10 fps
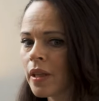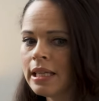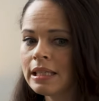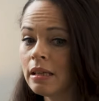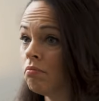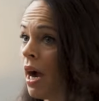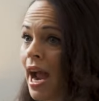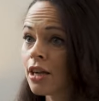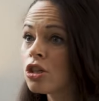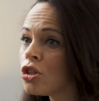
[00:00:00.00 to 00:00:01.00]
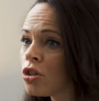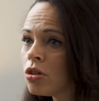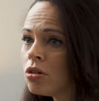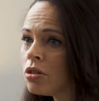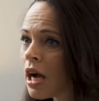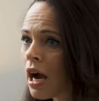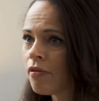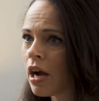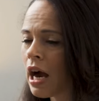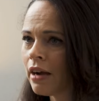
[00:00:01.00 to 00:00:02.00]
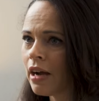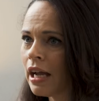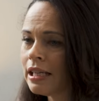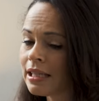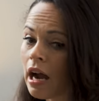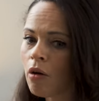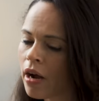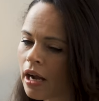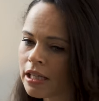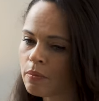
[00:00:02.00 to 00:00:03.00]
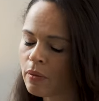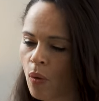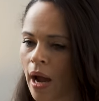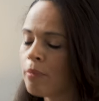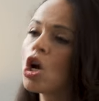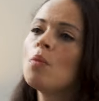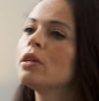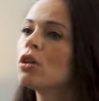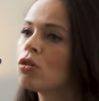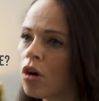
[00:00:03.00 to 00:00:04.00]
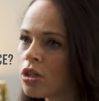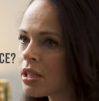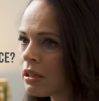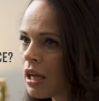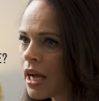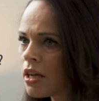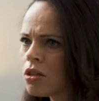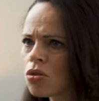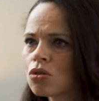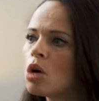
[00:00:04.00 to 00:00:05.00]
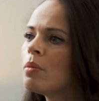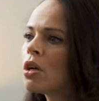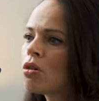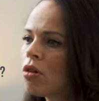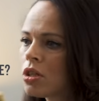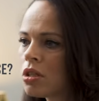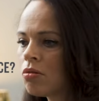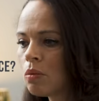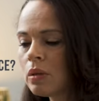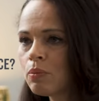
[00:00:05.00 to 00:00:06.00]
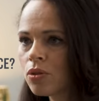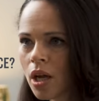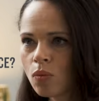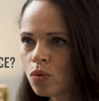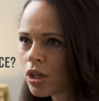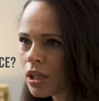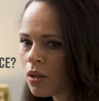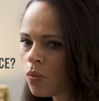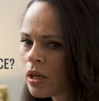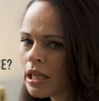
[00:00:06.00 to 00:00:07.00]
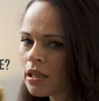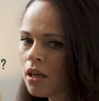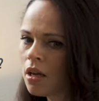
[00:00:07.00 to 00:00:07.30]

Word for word: Is it my attitude? How, how, is it how is it where I'm coming across to clients or coming across to the people that I'm working with?